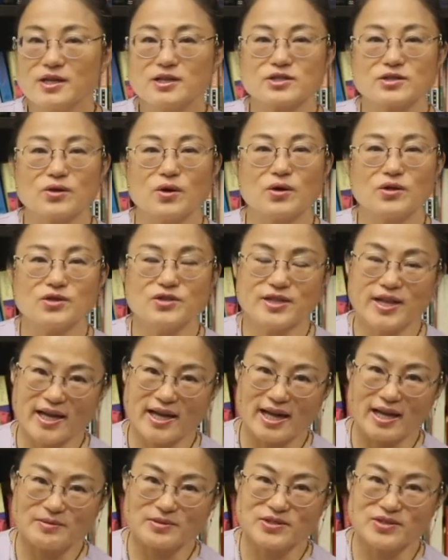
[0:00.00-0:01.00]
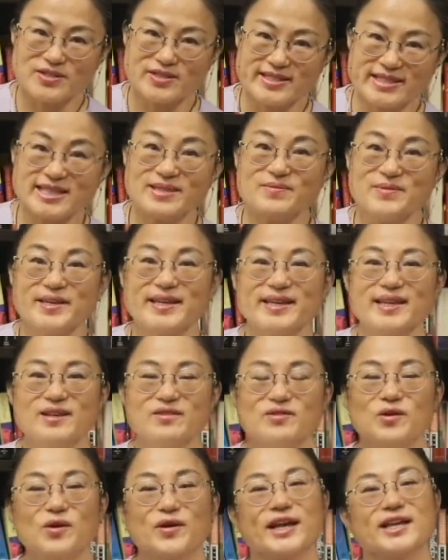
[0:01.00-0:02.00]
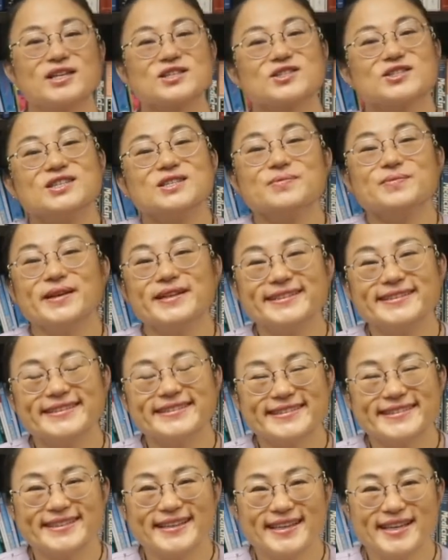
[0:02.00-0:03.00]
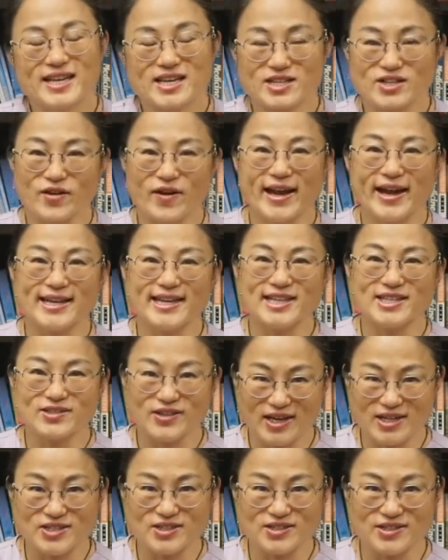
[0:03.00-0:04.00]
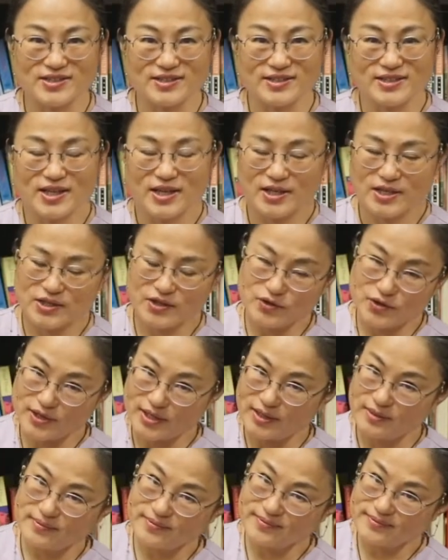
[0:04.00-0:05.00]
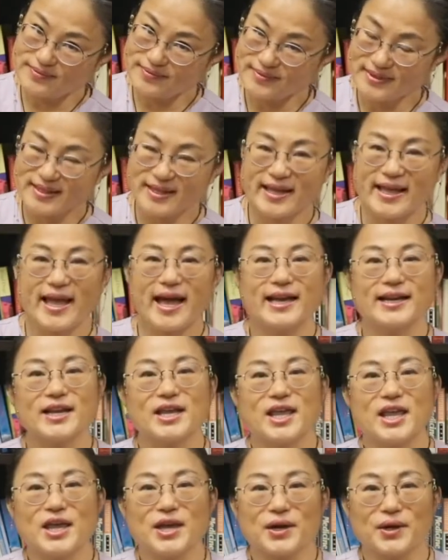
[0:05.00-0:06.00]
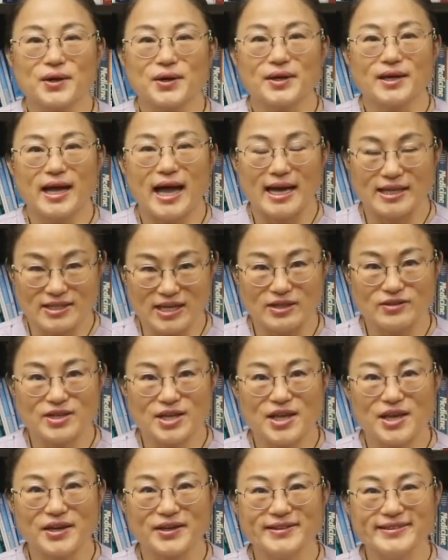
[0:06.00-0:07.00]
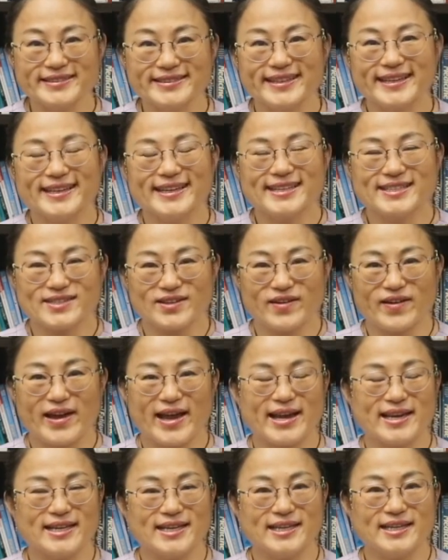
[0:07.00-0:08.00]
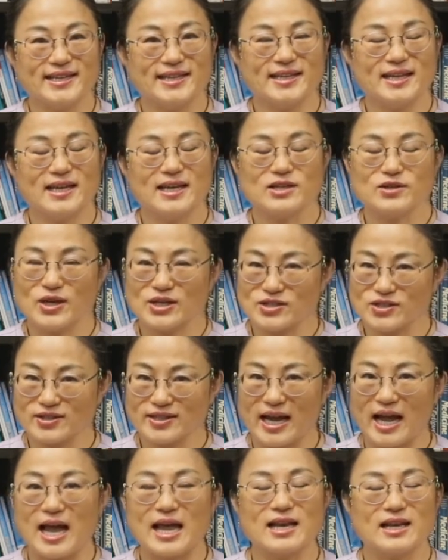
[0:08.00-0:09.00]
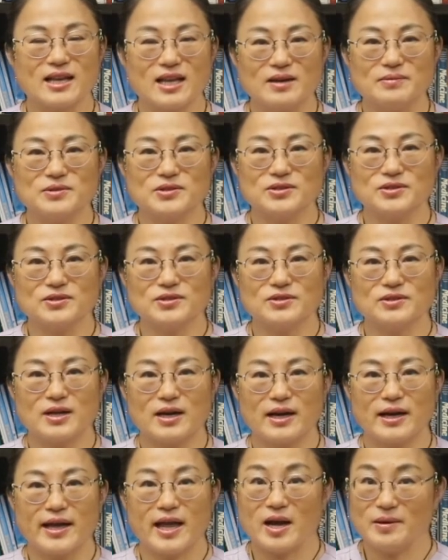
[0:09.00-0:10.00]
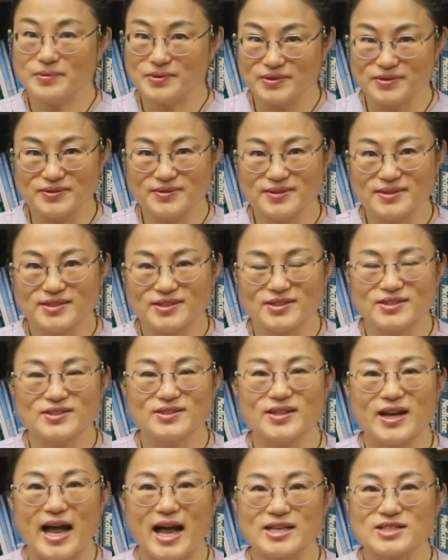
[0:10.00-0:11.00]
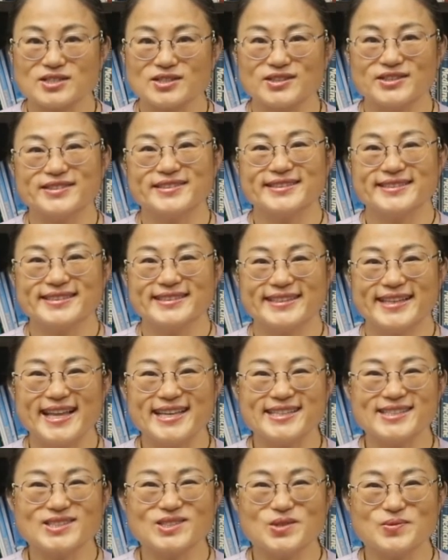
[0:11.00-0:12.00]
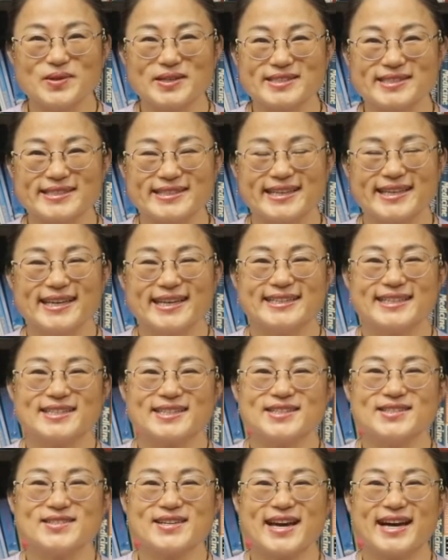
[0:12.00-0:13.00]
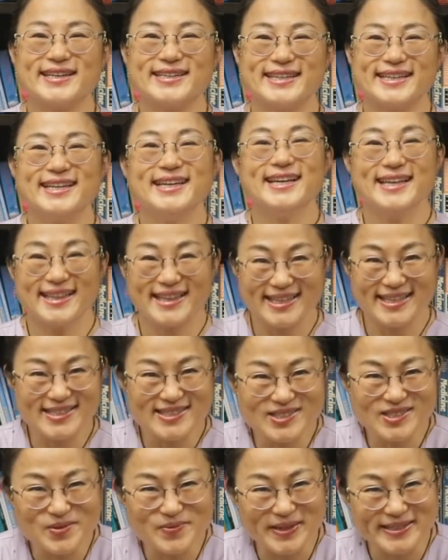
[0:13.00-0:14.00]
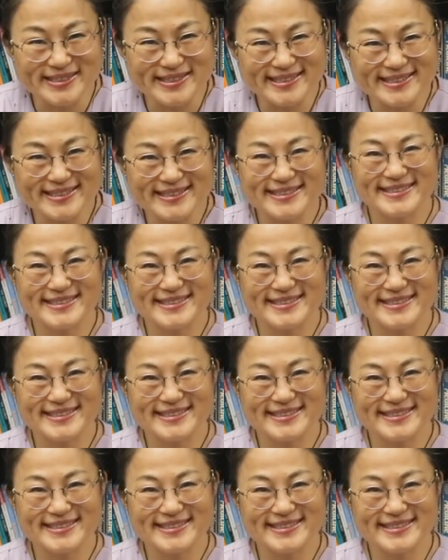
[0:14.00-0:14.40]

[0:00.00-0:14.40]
So you can come to see me for get treatment. So any question, you can add here, down here. So any question, I love to help you to answer you. Thank you so much. This is Yukari. Thank you so much.